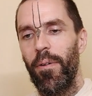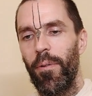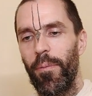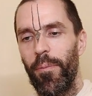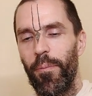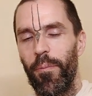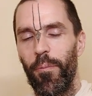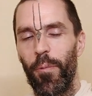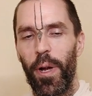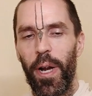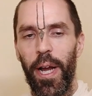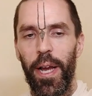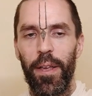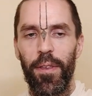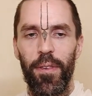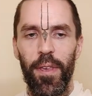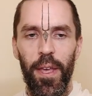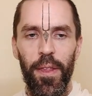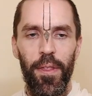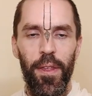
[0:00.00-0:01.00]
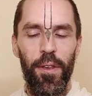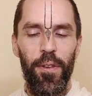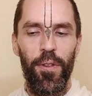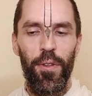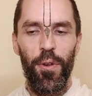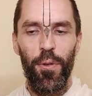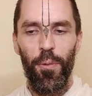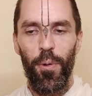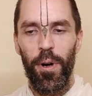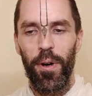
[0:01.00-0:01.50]
when I say these
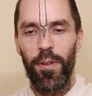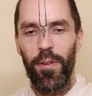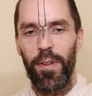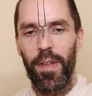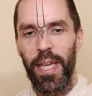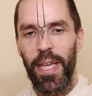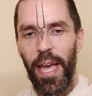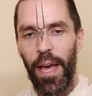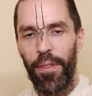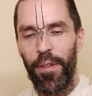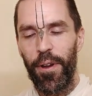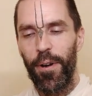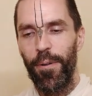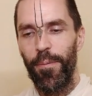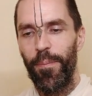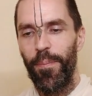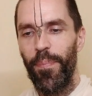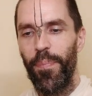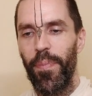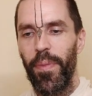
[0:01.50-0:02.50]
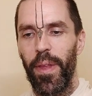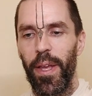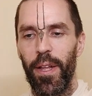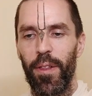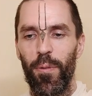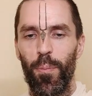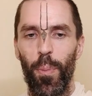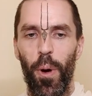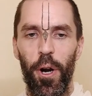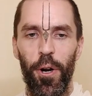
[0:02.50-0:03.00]
two words together, it's
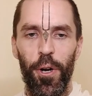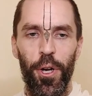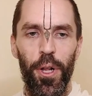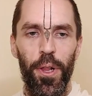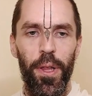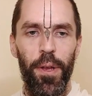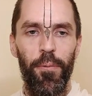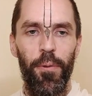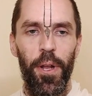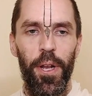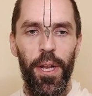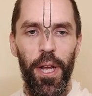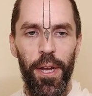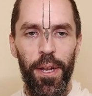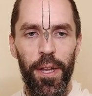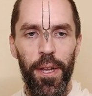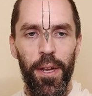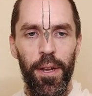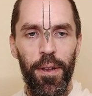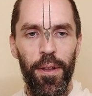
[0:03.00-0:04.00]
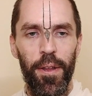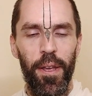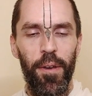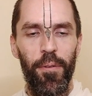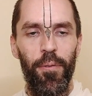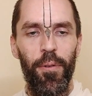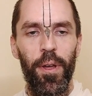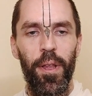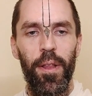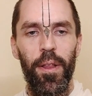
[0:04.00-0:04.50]
partially redundant, if
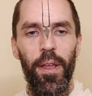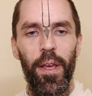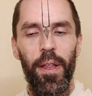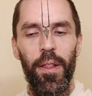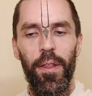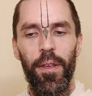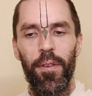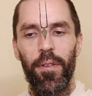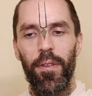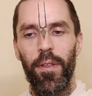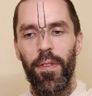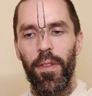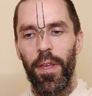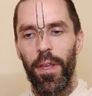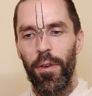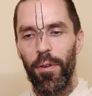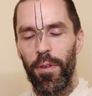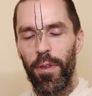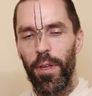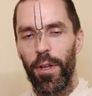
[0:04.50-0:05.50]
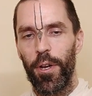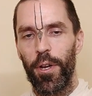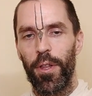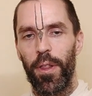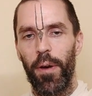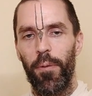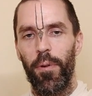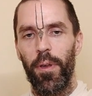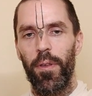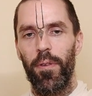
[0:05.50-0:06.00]
we, at least in the usage
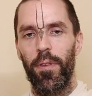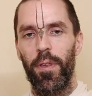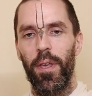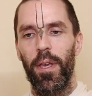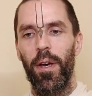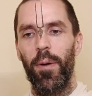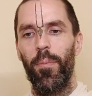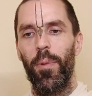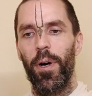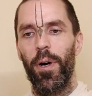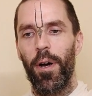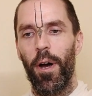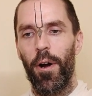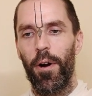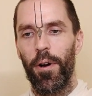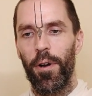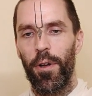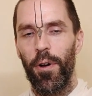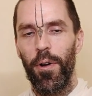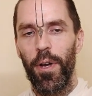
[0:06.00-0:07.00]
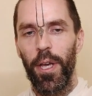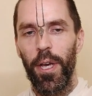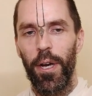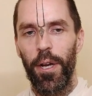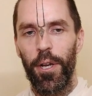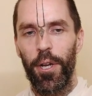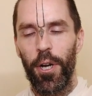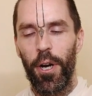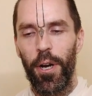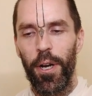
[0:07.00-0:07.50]
that we see among our Gaudiya
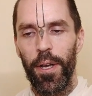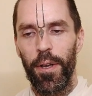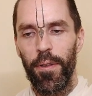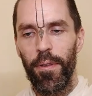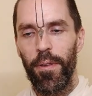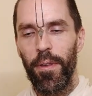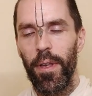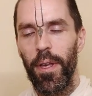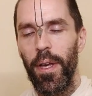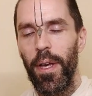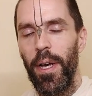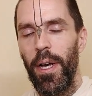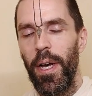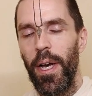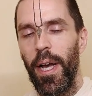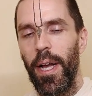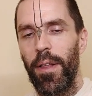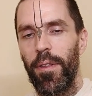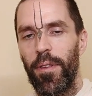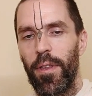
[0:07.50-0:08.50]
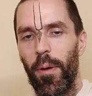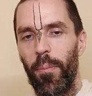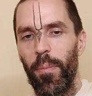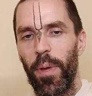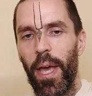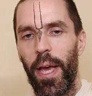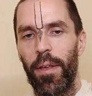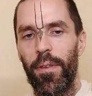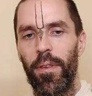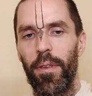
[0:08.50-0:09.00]
acharyas. In some
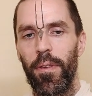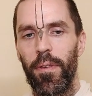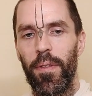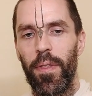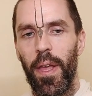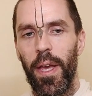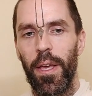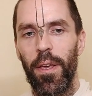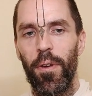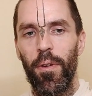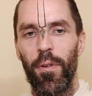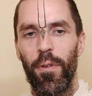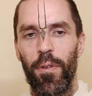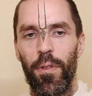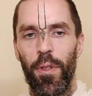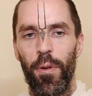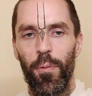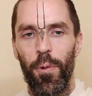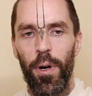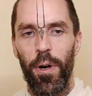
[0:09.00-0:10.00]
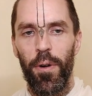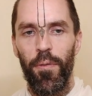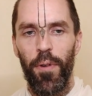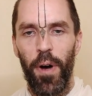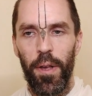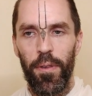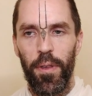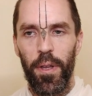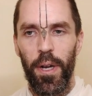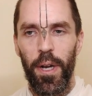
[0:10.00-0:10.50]
cases, they use the word
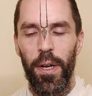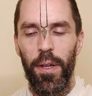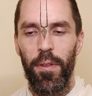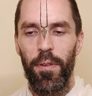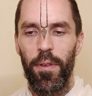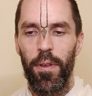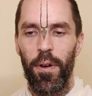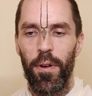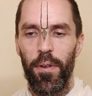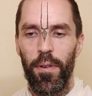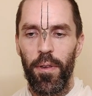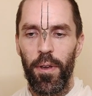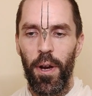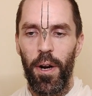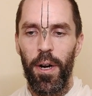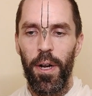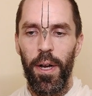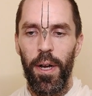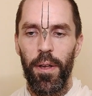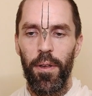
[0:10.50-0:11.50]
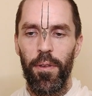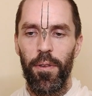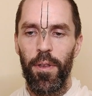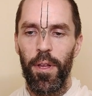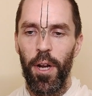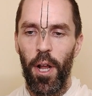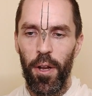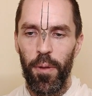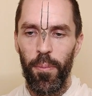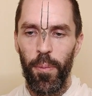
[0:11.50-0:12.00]
vasana and samskara
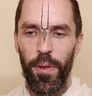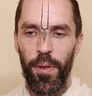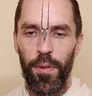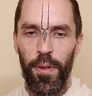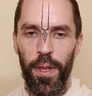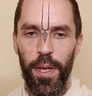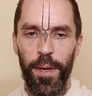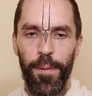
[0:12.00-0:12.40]
synonymously.